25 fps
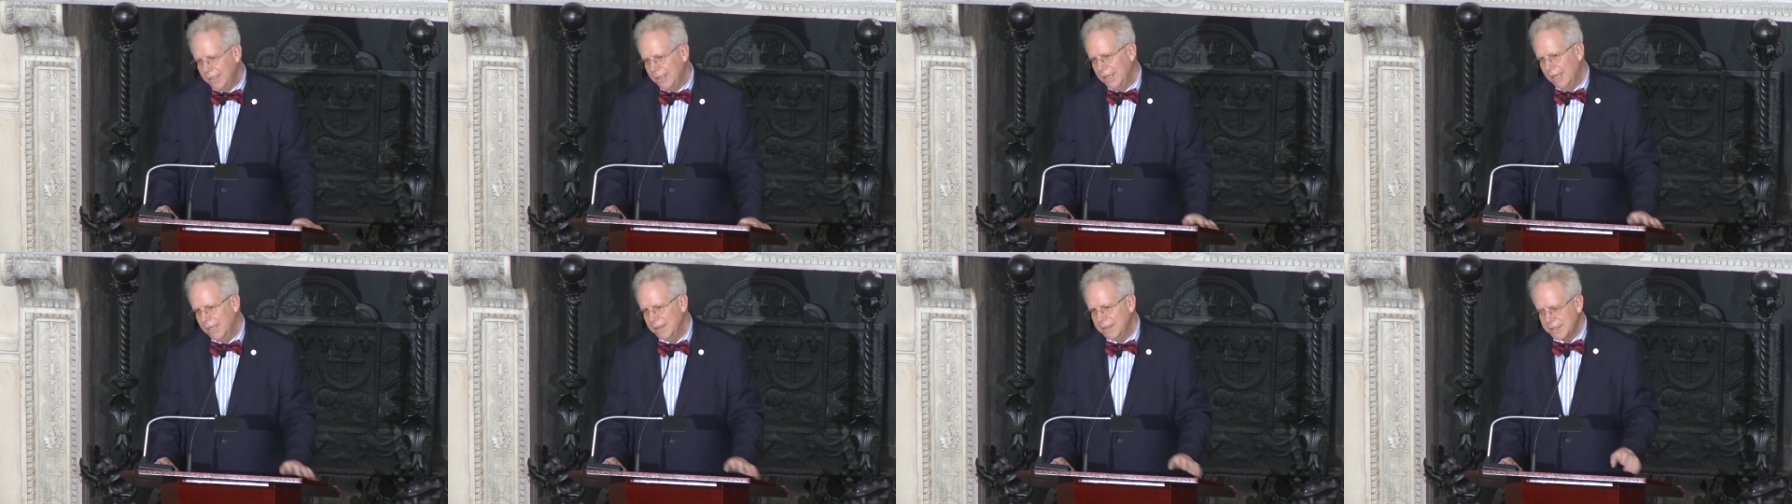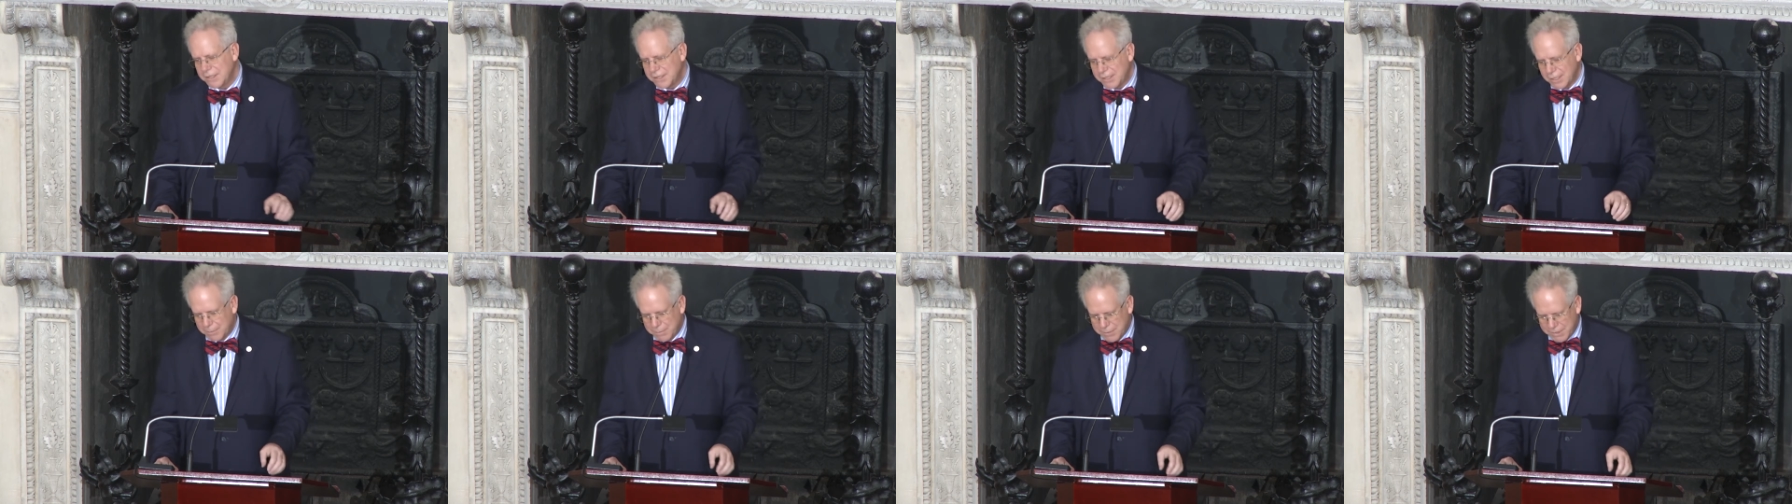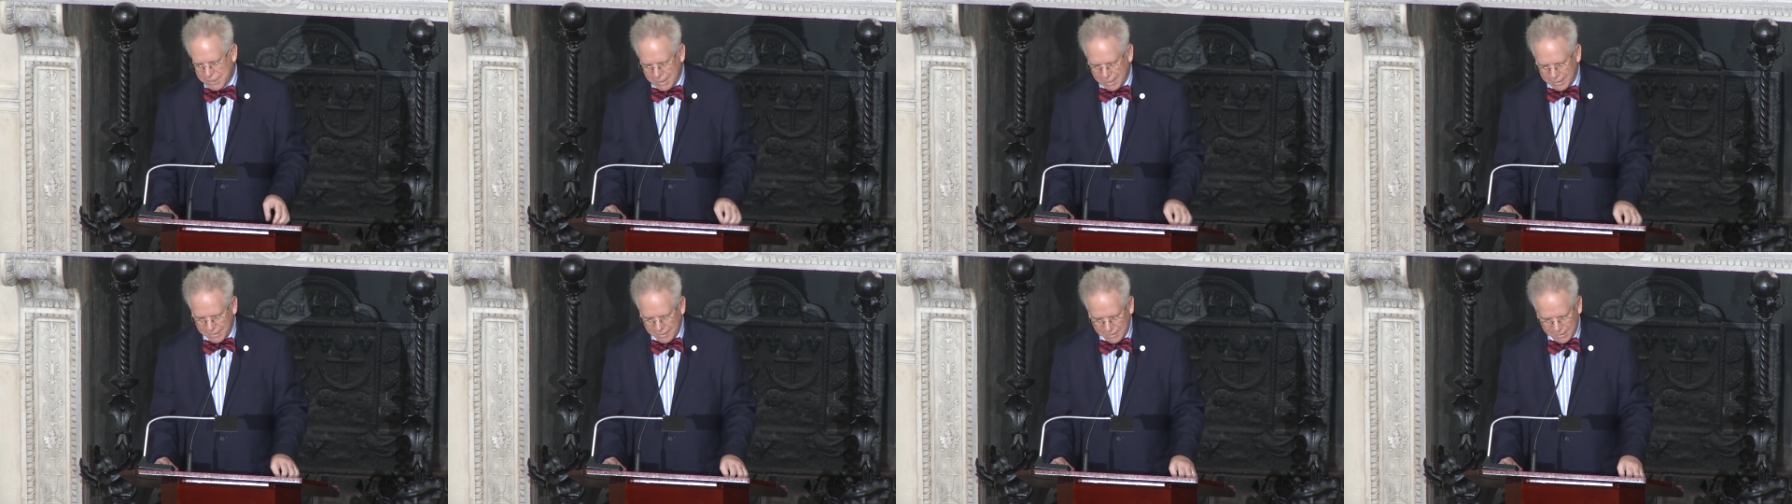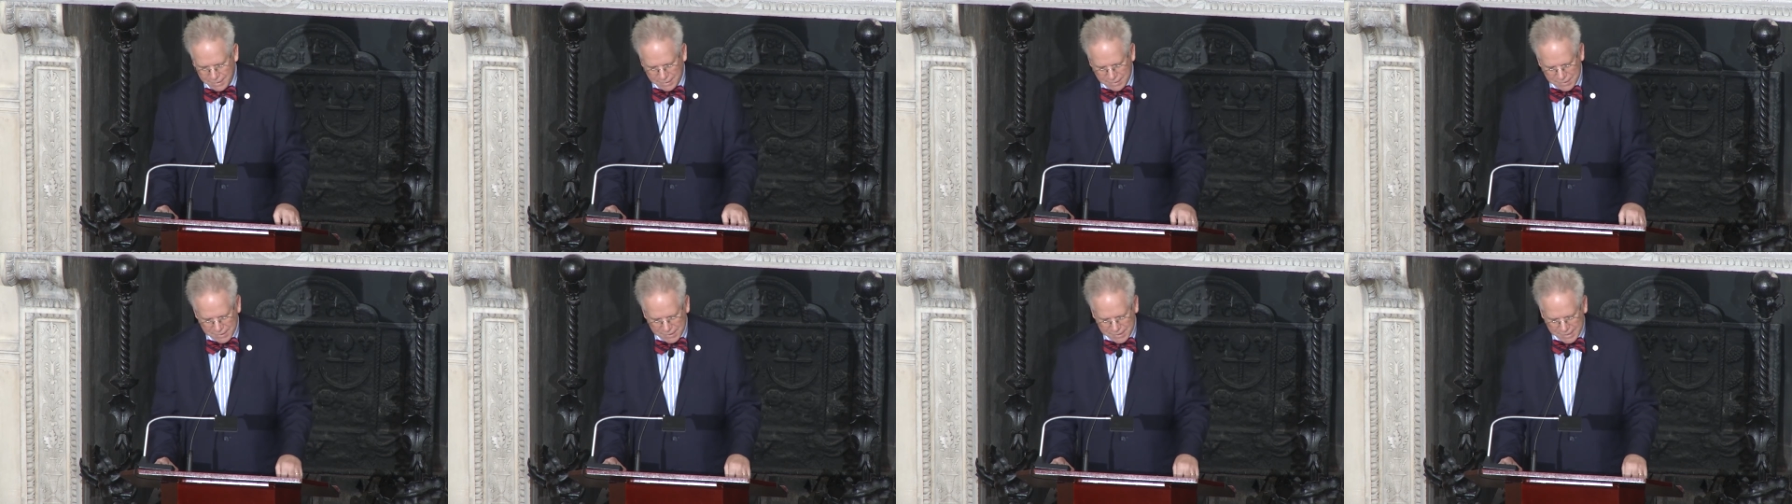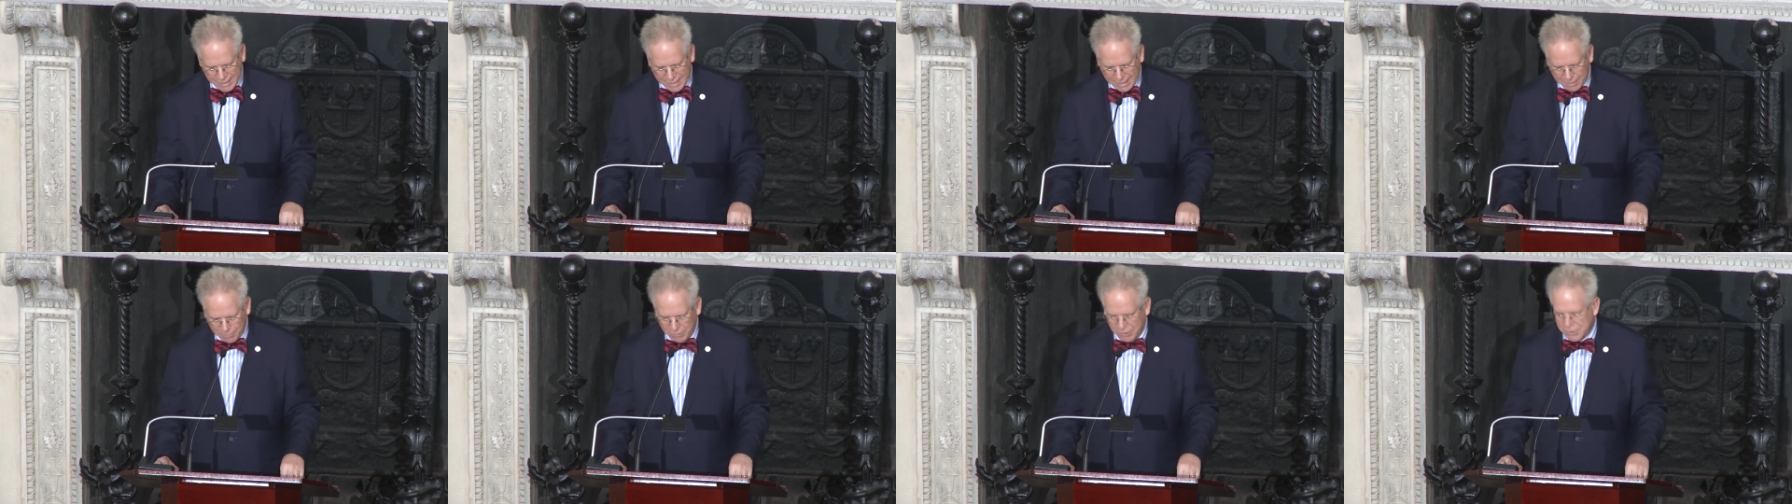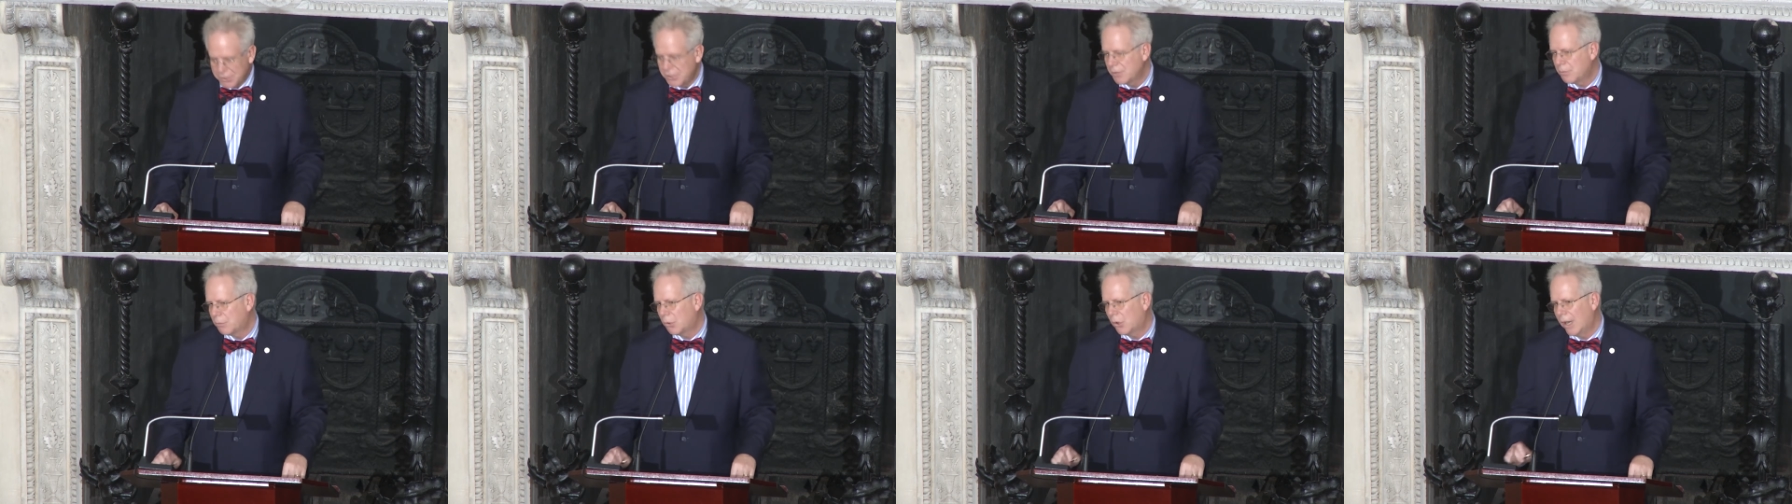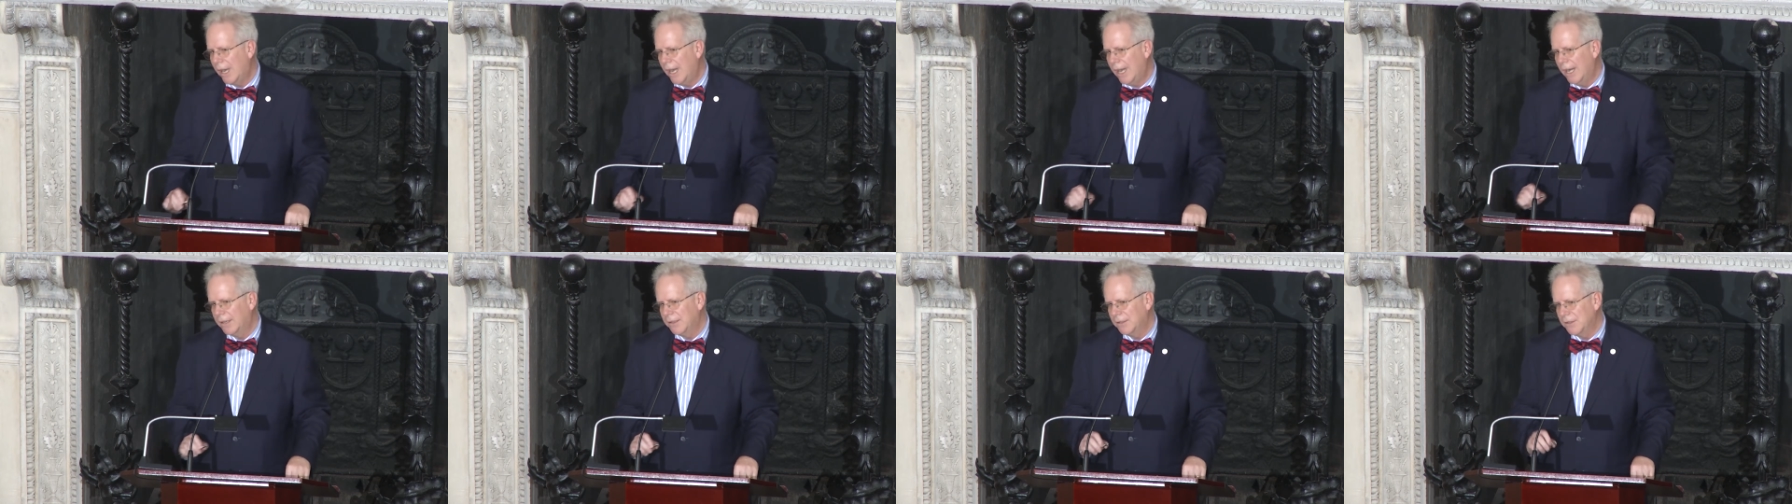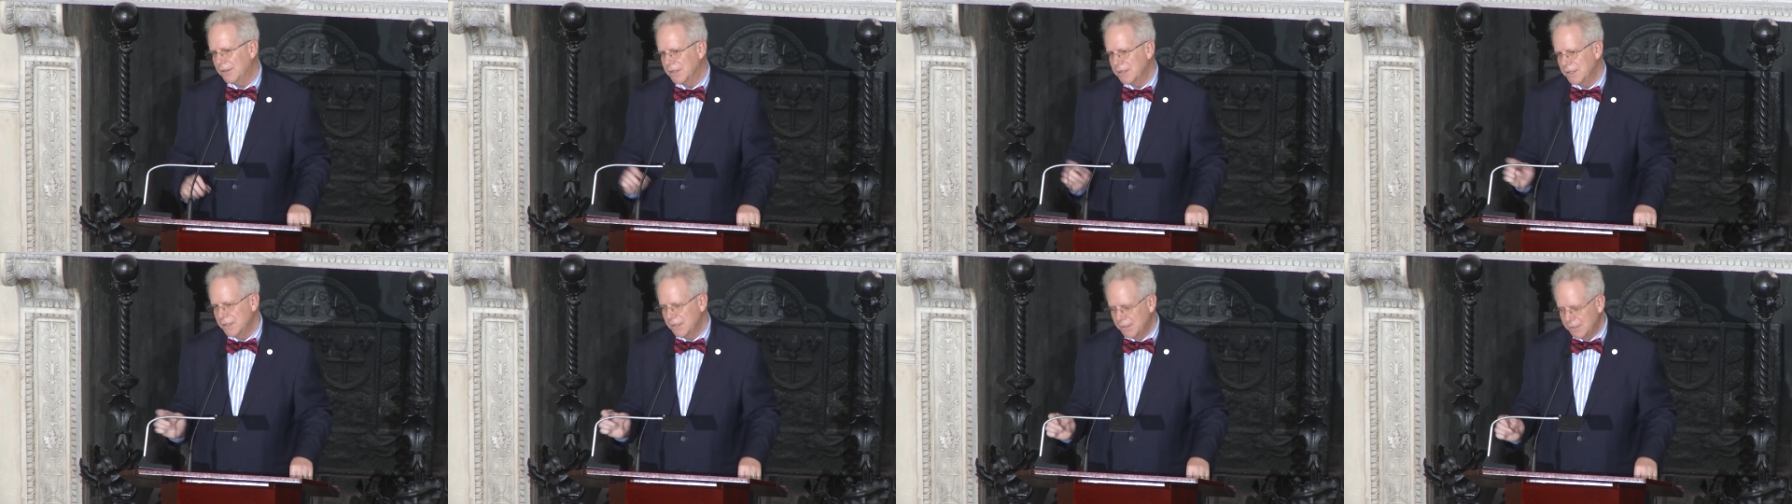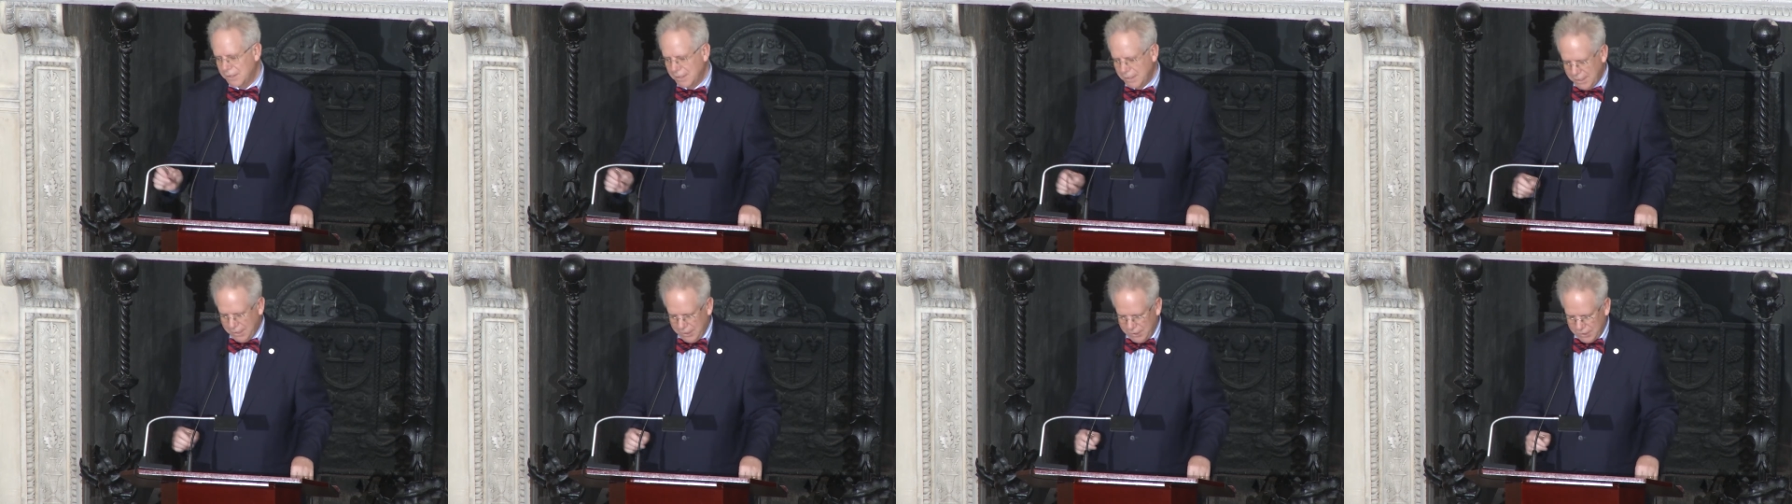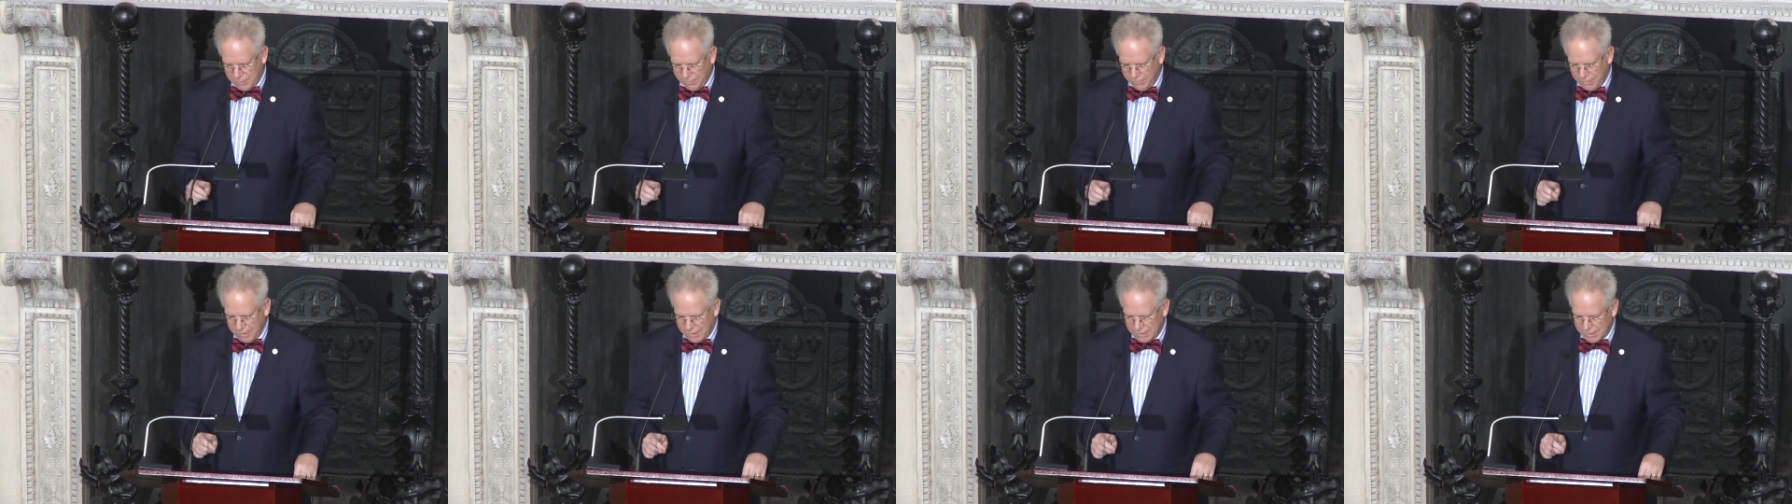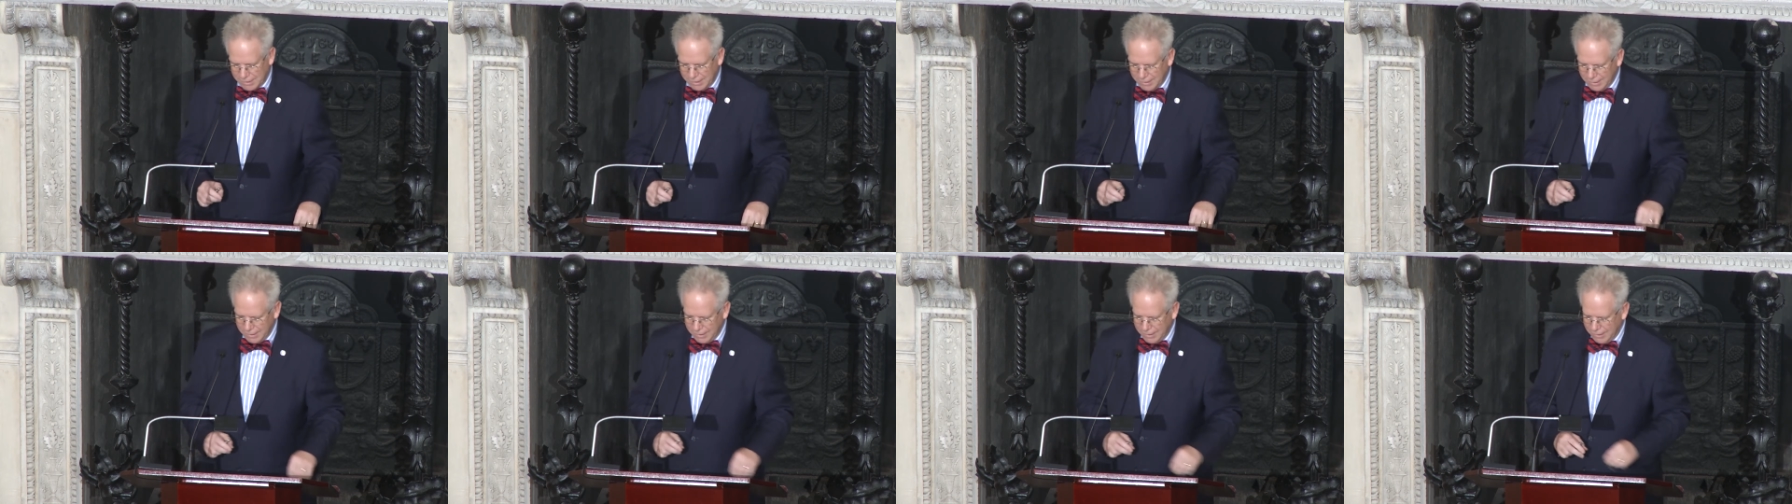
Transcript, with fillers: and this upset the established practices in each of these